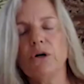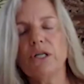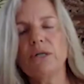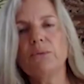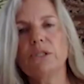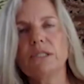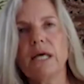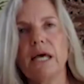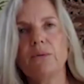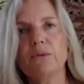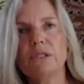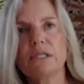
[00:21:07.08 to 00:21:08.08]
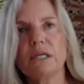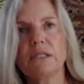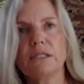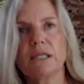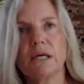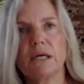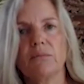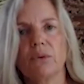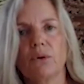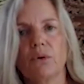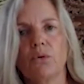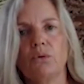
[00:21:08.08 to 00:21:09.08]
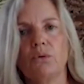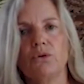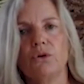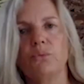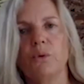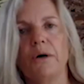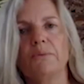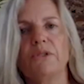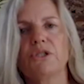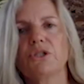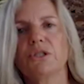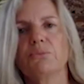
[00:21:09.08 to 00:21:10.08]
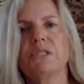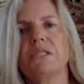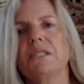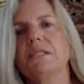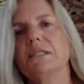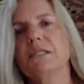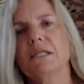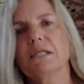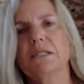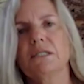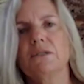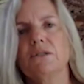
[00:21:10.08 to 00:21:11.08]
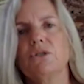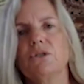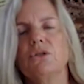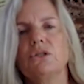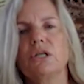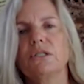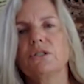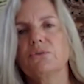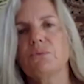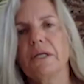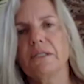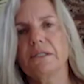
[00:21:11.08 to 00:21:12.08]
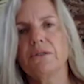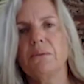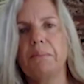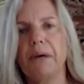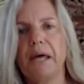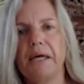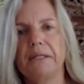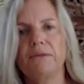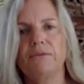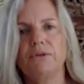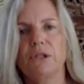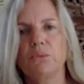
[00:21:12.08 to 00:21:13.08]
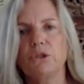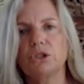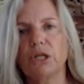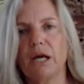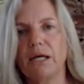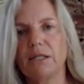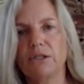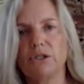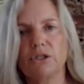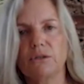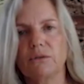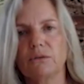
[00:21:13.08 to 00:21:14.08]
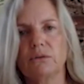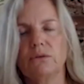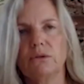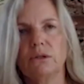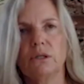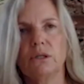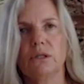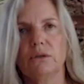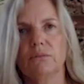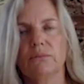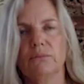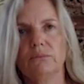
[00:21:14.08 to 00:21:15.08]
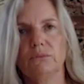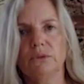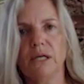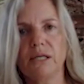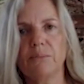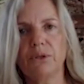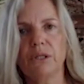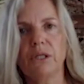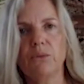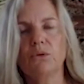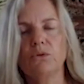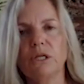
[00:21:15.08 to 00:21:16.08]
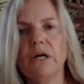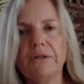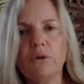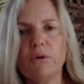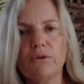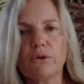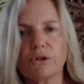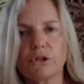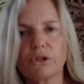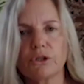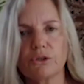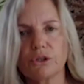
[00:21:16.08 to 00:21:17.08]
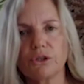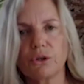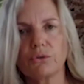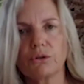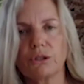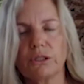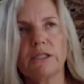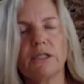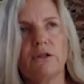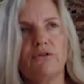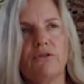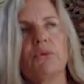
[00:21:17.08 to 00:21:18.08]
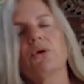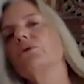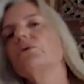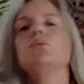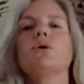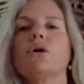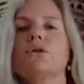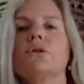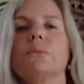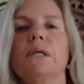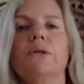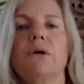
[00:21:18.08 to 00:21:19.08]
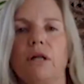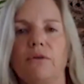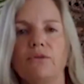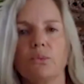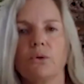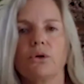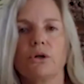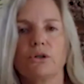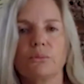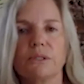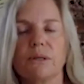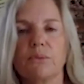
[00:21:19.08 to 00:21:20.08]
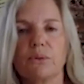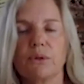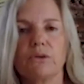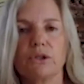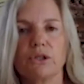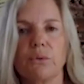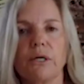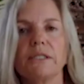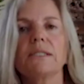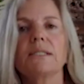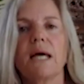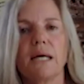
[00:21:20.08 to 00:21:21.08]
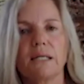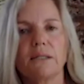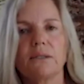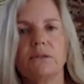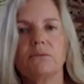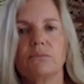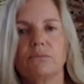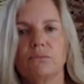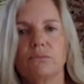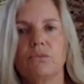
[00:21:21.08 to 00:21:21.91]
what he would say was that, I was just resistant, and as soon as I surrendered and obeyed, everything would change. And I kept thinking, well, yeah, I know I've got issues, so clearly if I'm not going to work on them here, I'll have to work on them somewhere else. So I stayed, and